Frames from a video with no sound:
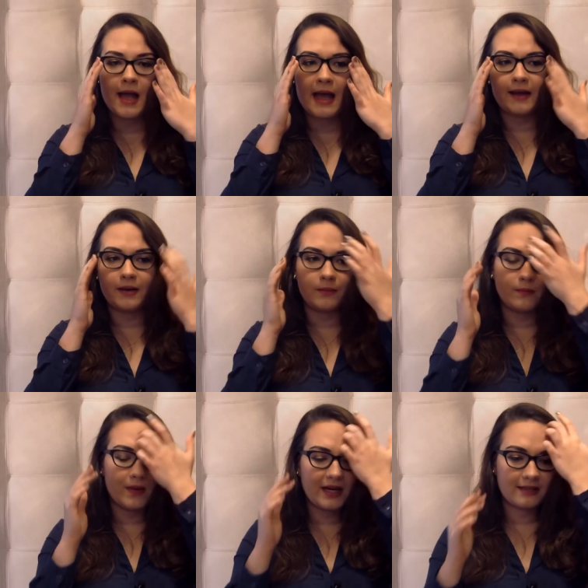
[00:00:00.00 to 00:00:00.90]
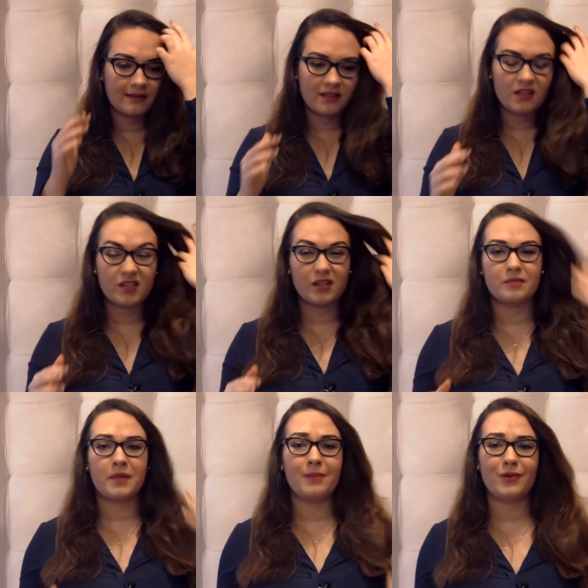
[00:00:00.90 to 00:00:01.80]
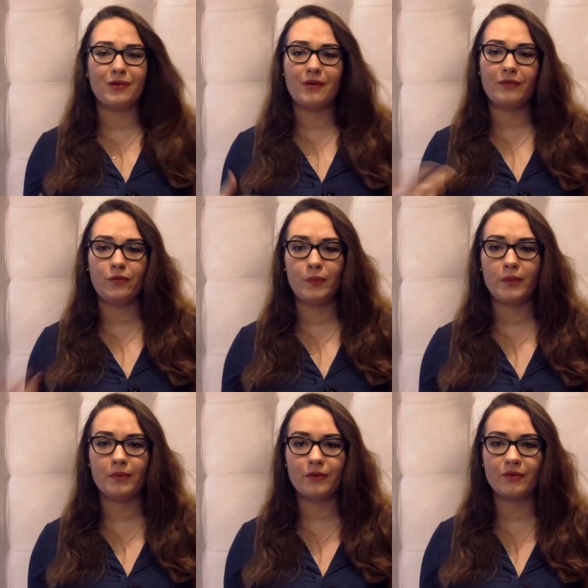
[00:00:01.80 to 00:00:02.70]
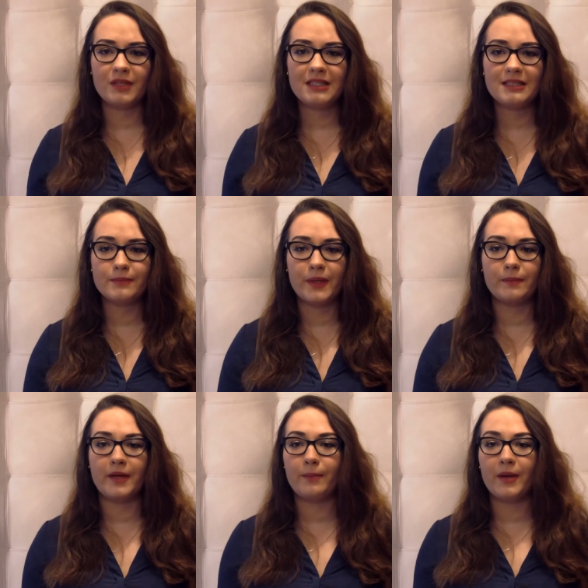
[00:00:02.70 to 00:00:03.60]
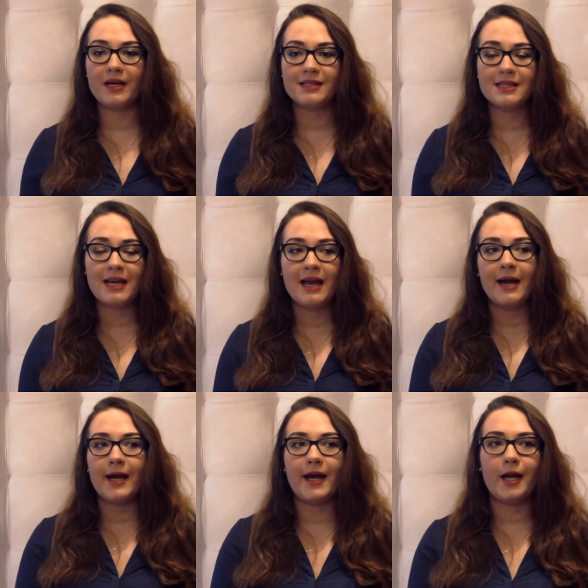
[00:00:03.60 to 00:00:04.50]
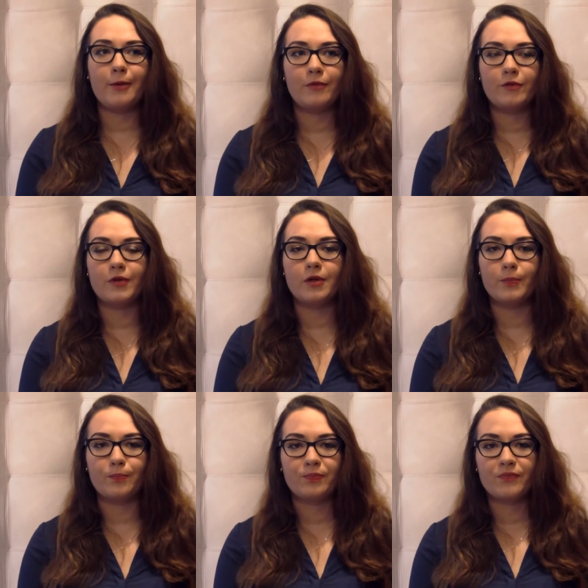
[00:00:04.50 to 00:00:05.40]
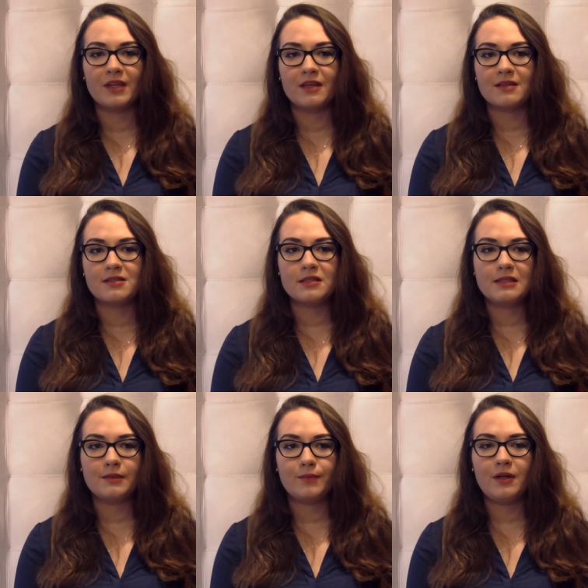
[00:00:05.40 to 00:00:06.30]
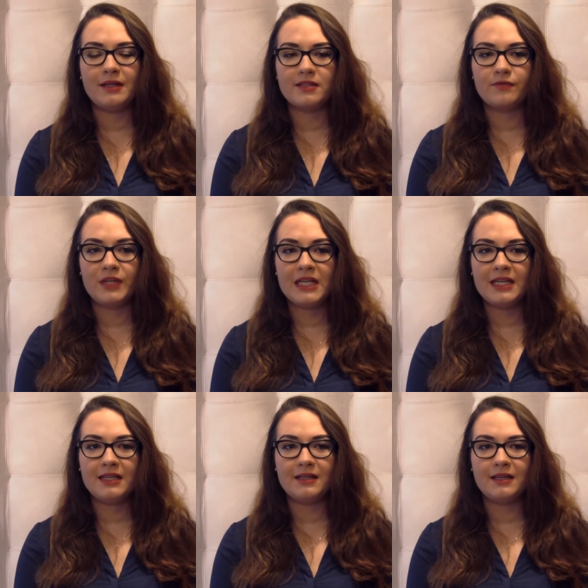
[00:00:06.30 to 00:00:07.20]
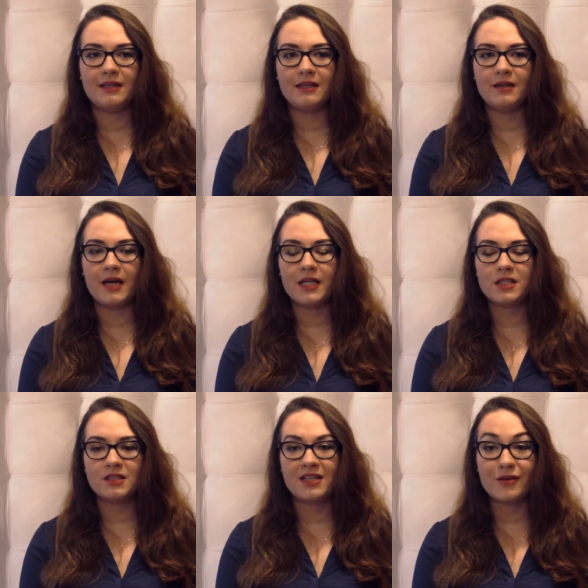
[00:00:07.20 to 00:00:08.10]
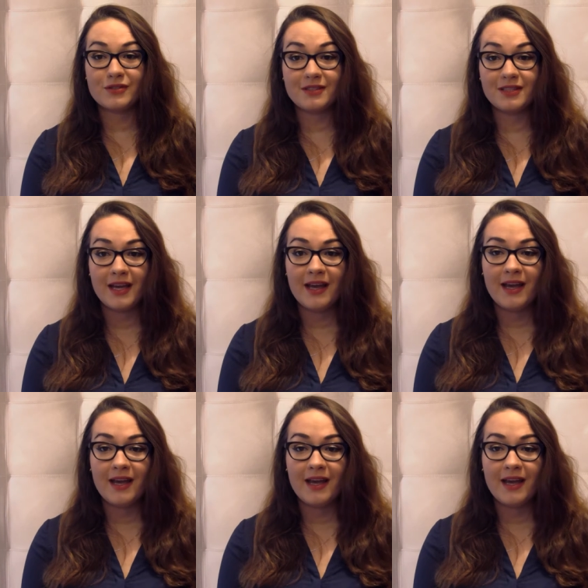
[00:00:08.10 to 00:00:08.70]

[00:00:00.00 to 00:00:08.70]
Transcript: And my teachers maybe know a few people who did this, but my parents, I'm from city in Poland that's 300,000